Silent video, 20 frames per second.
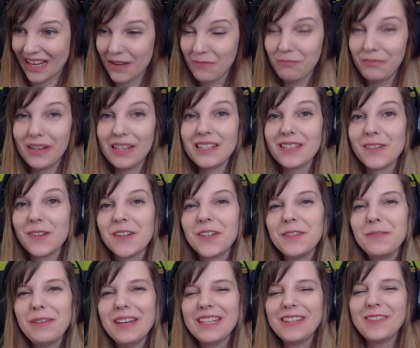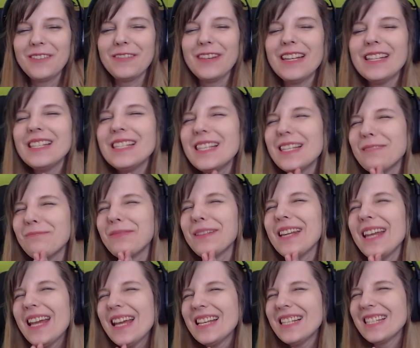Please don't be twins.
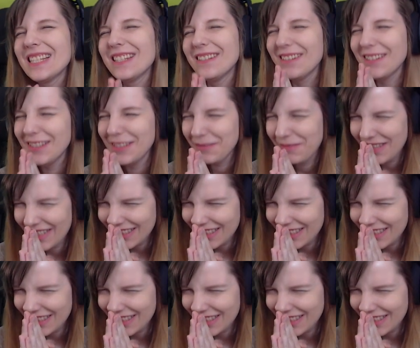Please don't be